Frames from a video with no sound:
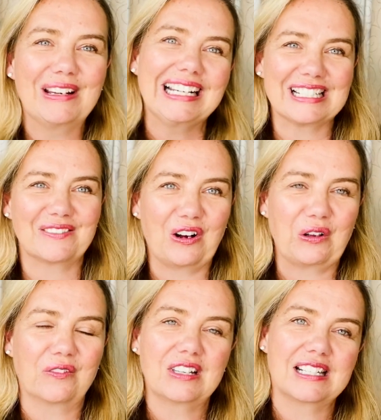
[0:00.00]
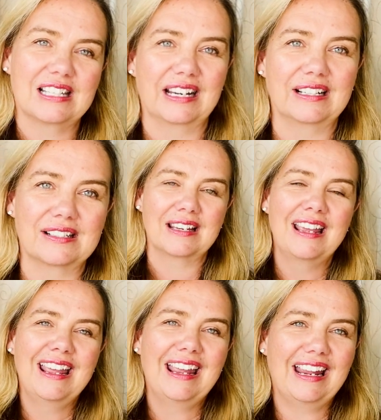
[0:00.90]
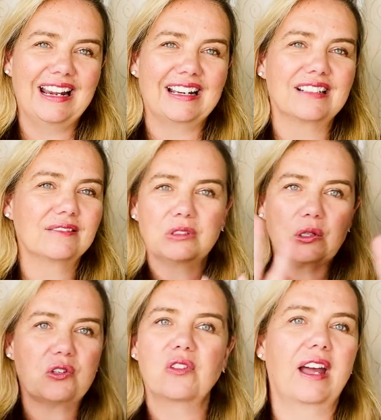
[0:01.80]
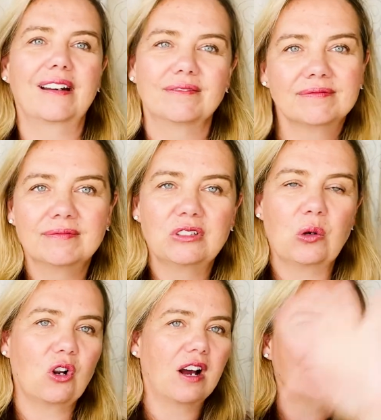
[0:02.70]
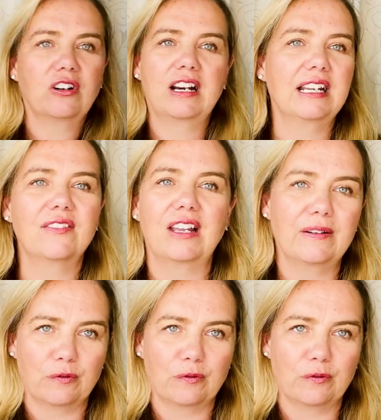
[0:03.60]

because of all of these things. And don't do that. Don't offer any of that